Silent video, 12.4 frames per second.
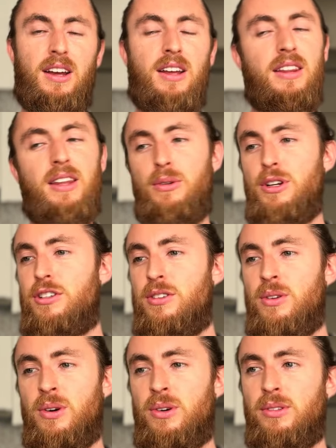There is
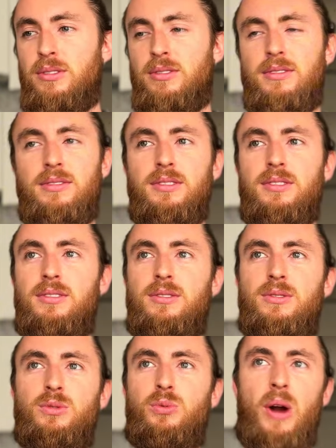no
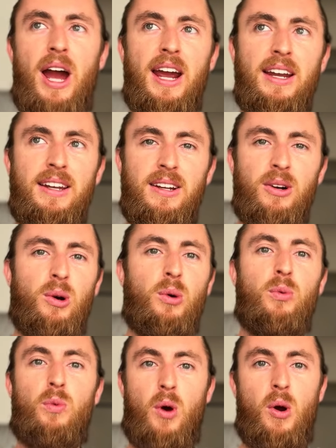right or
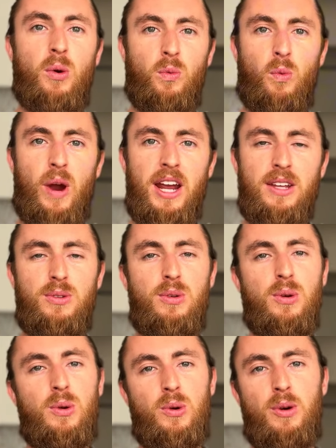wrong way to
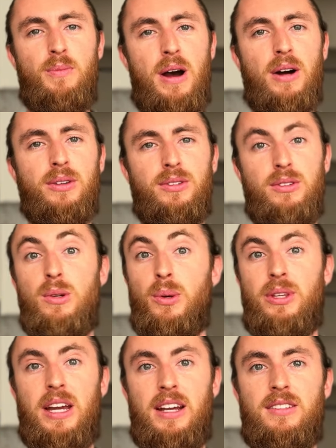go about your
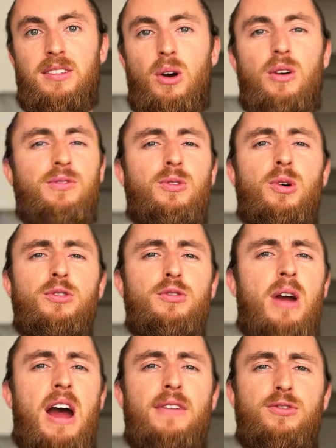dates. Of course,
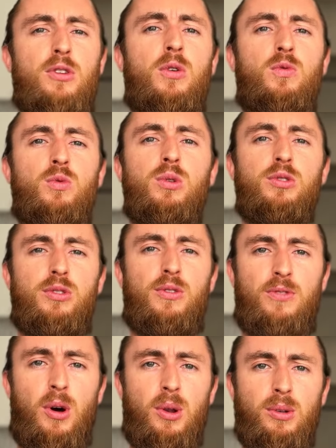you have certain rules to
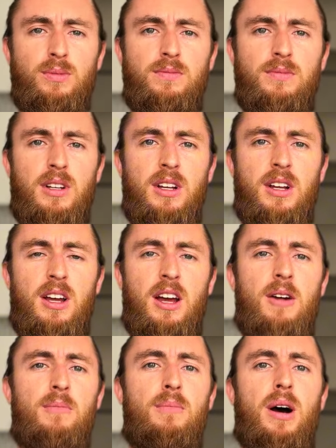follow,
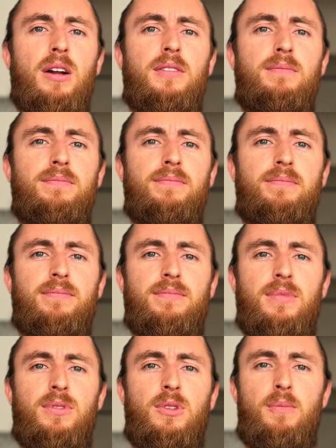but
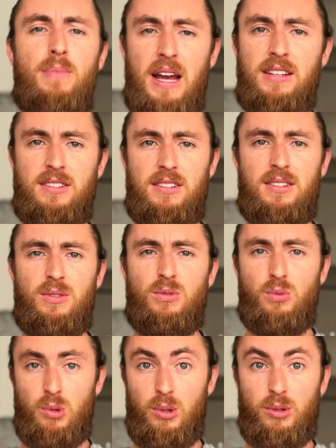the best
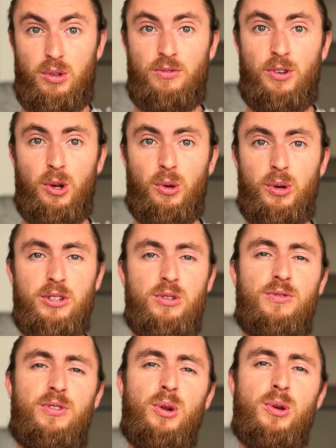rule to follow is to
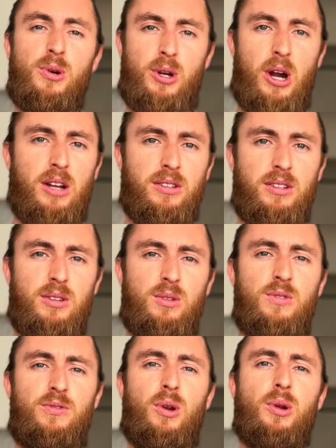follow your gut,
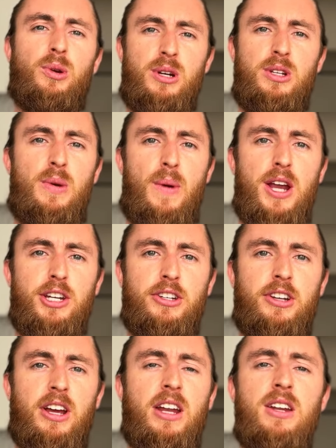to follow your
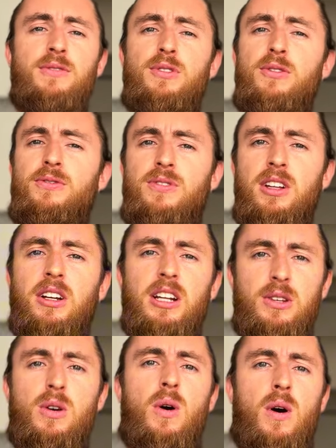intuition. And if you feel in
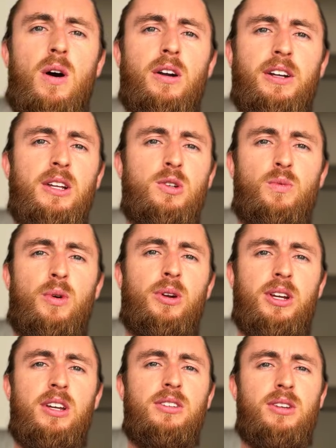your heart that you want to
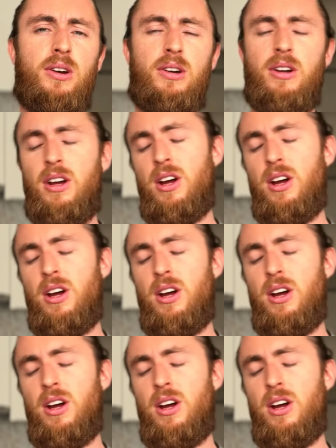kiss her,